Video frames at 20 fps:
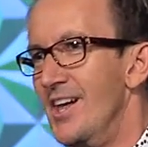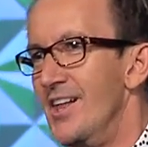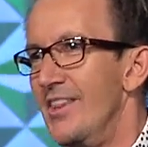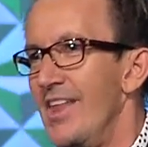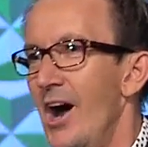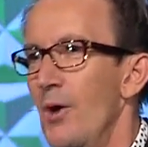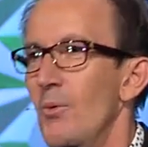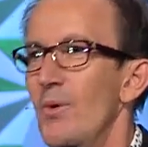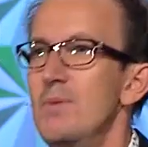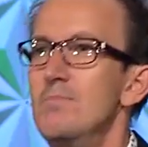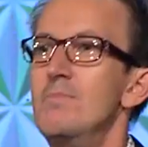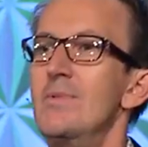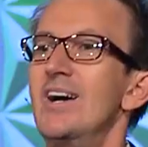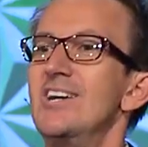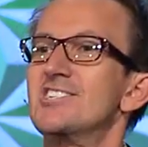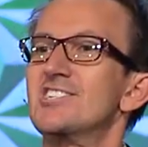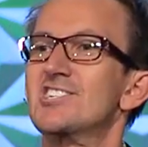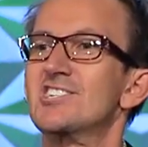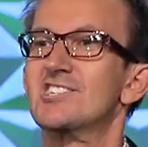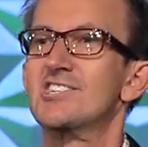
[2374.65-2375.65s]
that we
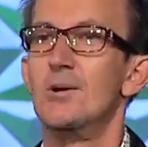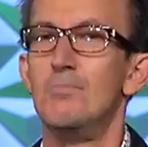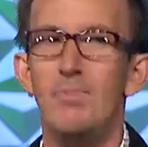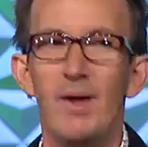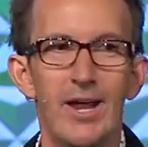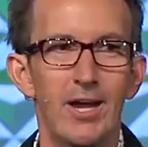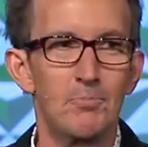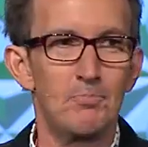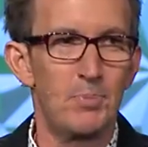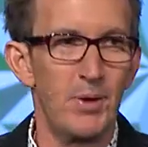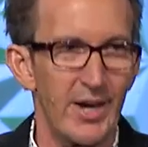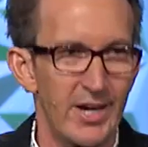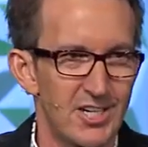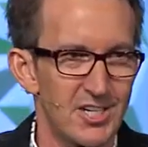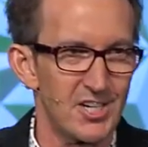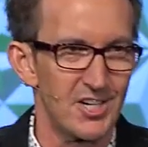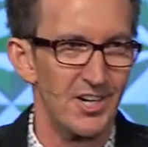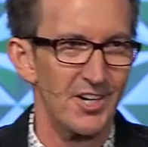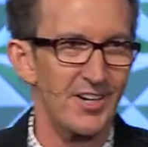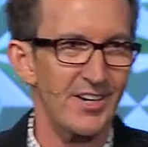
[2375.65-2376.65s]
miss the big
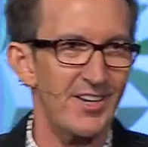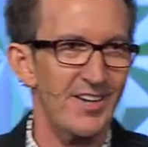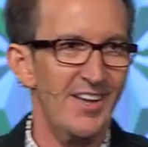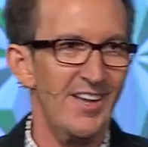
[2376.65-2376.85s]
picture